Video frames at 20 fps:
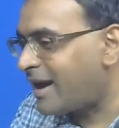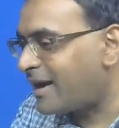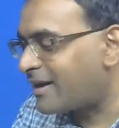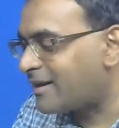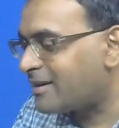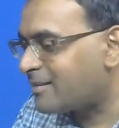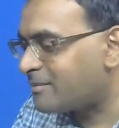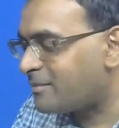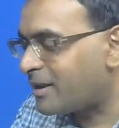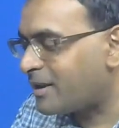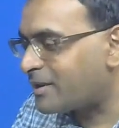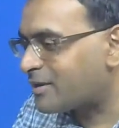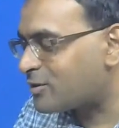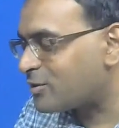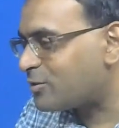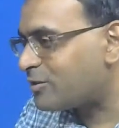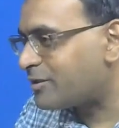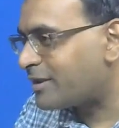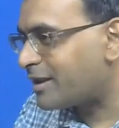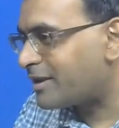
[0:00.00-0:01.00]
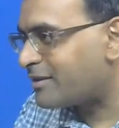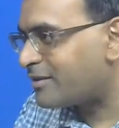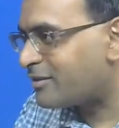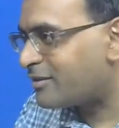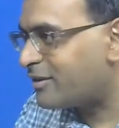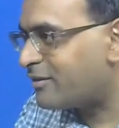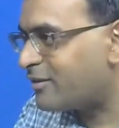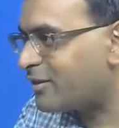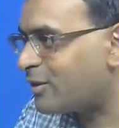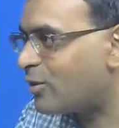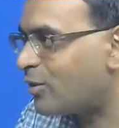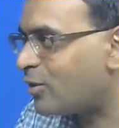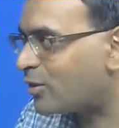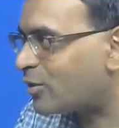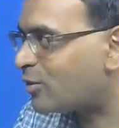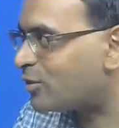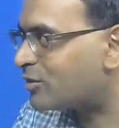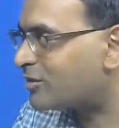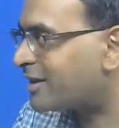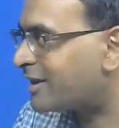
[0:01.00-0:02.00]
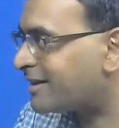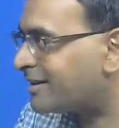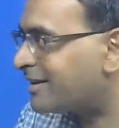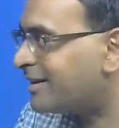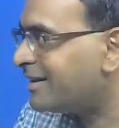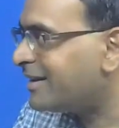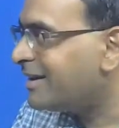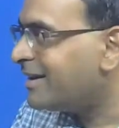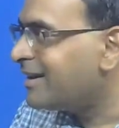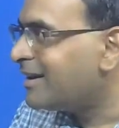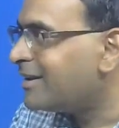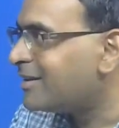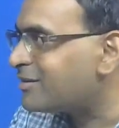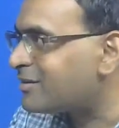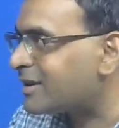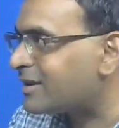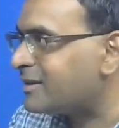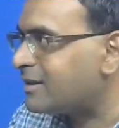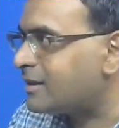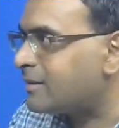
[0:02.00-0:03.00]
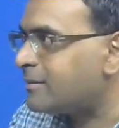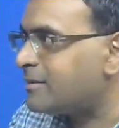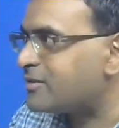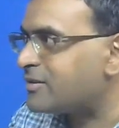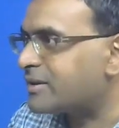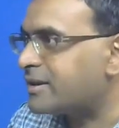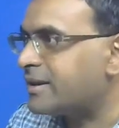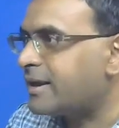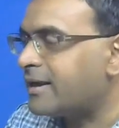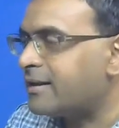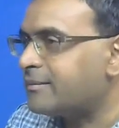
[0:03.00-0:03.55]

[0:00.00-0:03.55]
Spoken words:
add them by 2, that is giving you a cosine signal basically.